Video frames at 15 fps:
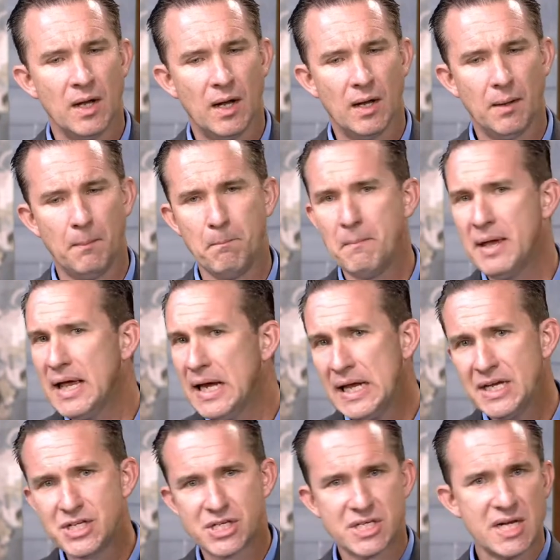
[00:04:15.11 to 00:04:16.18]
uh
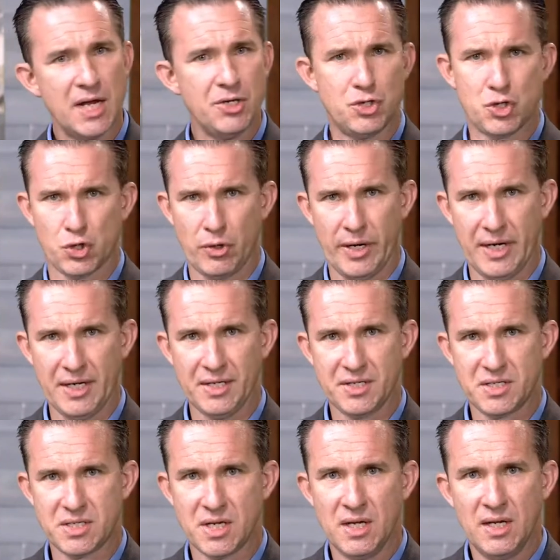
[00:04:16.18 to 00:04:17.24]
many
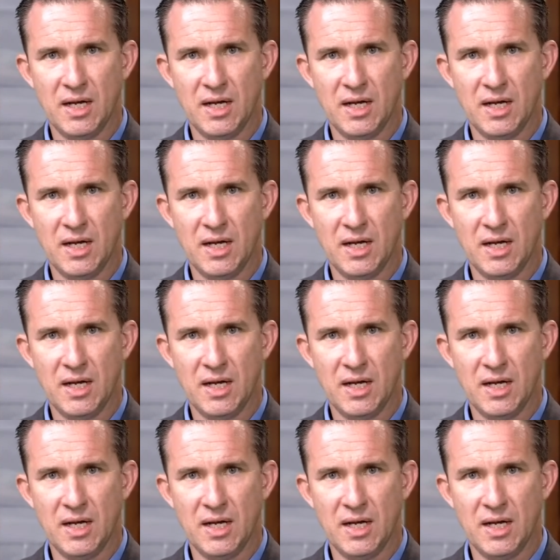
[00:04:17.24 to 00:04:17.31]
centuries